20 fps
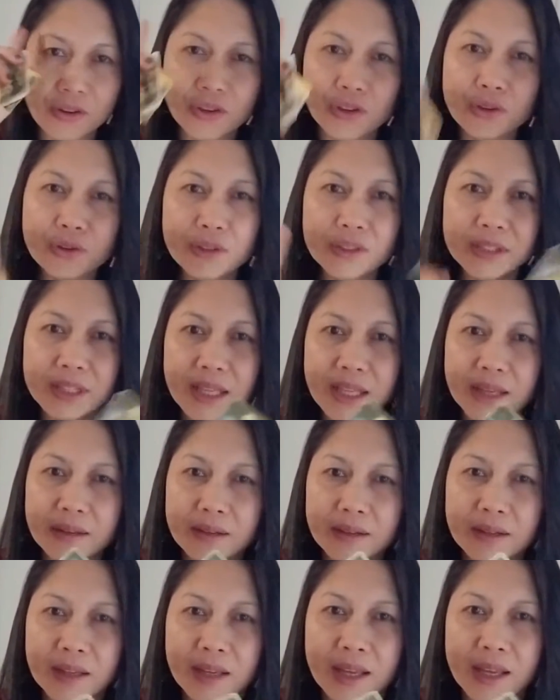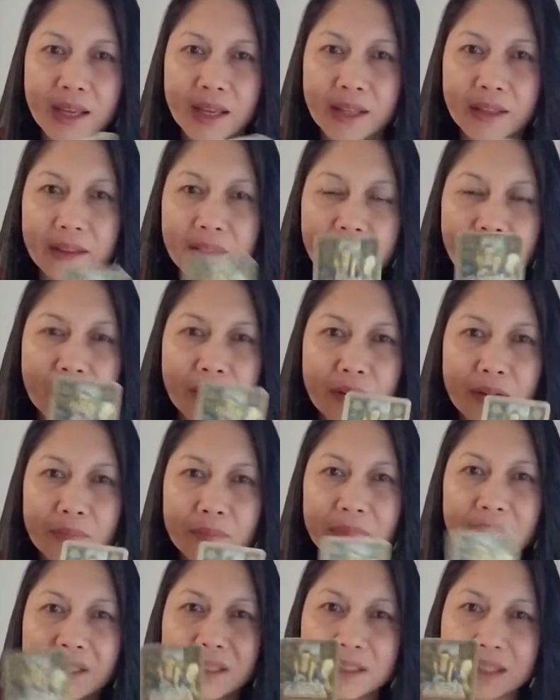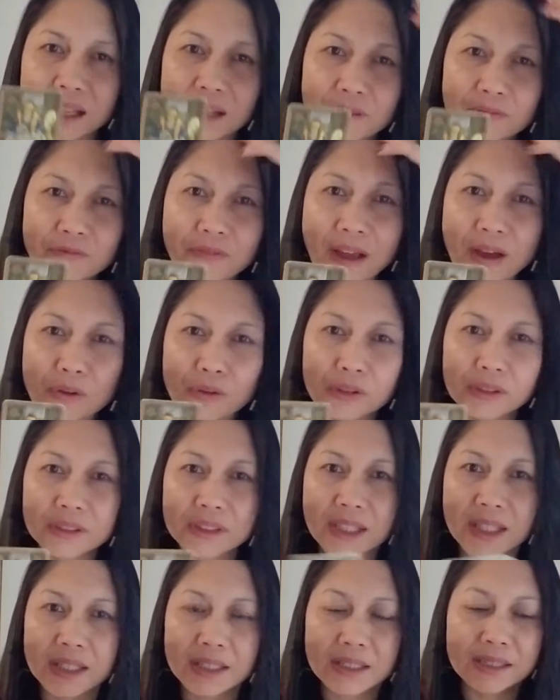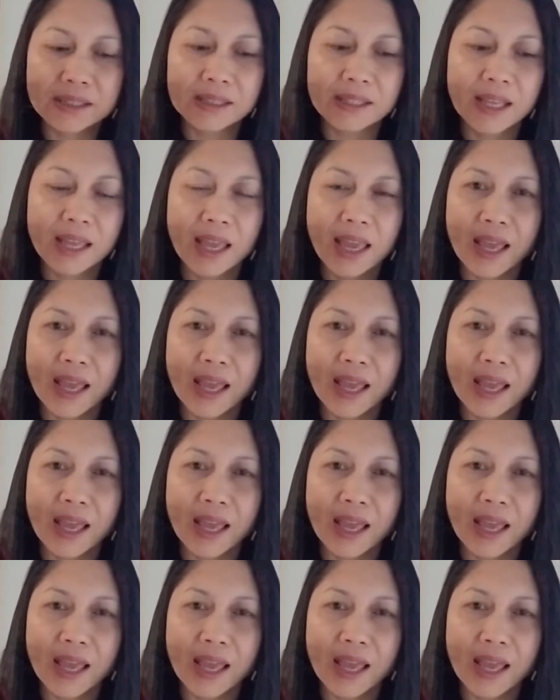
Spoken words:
using their mental faculties.